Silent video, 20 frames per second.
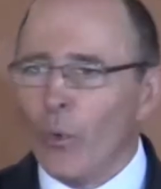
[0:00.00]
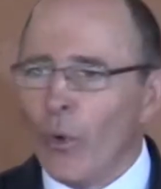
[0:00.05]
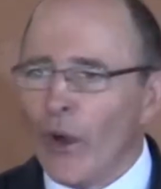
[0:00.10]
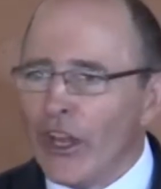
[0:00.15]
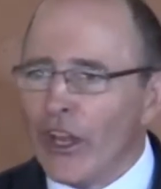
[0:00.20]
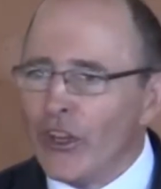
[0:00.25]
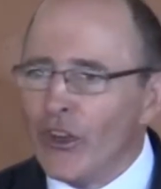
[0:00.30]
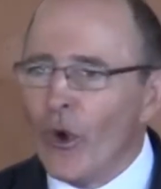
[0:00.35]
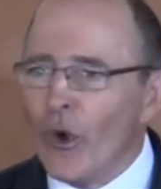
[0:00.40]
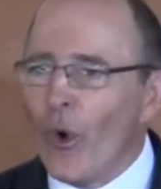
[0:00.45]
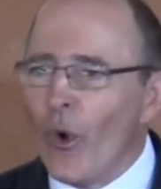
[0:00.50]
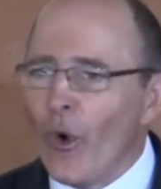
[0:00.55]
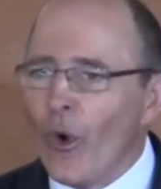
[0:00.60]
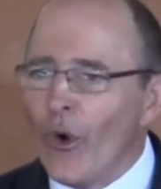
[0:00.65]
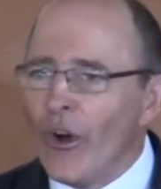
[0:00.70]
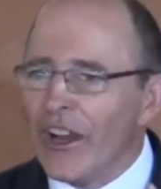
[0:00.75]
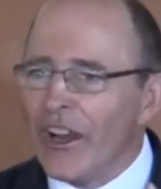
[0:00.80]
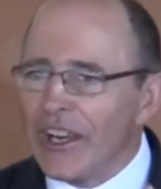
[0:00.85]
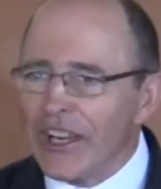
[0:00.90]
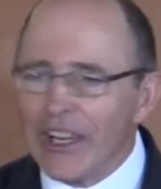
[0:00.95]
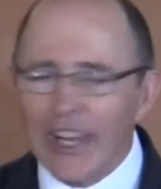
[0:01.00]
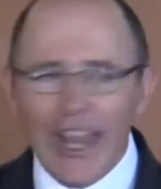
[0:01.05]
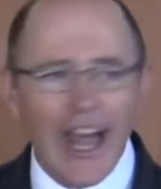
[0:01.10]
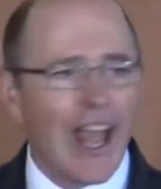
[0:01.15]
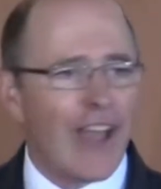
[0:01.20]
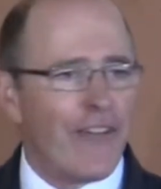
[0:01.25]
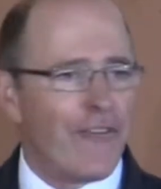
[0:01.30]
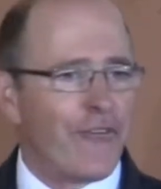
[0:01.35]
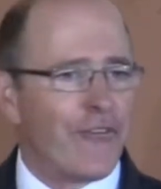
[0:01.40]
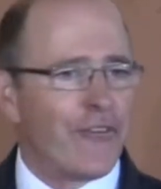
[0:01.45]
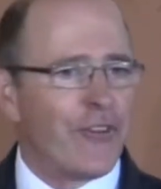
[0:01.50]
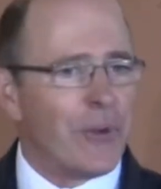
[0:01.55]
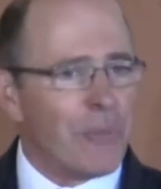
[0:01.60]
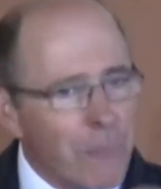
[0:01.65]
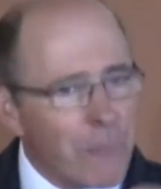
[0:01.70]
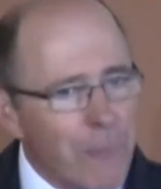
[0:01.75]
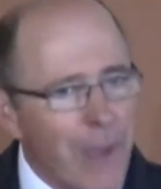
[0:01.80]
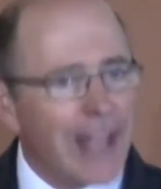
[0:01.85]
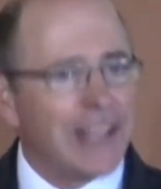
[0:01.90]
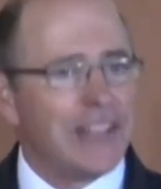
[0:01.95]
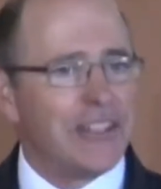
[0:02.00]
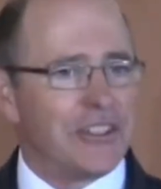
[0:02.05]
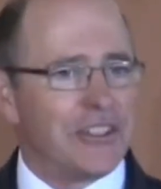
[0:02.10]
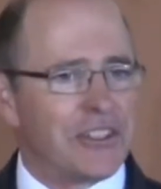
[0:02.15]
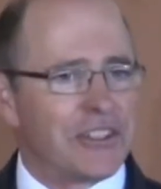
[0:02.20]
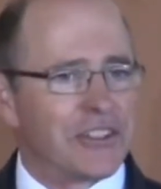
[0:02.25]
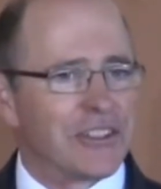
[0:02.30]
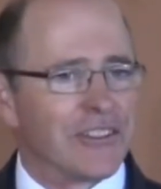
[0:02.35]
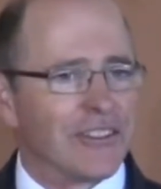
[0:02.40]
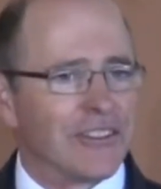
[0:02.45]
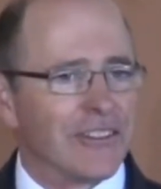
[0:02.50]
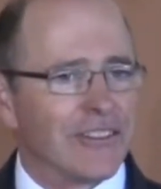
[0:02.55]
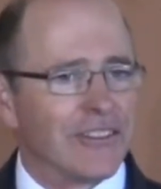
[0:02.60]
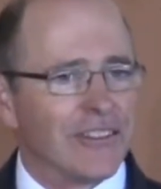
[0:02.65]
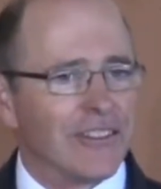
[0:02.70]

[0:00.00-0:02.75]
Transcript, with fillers: where your life matters,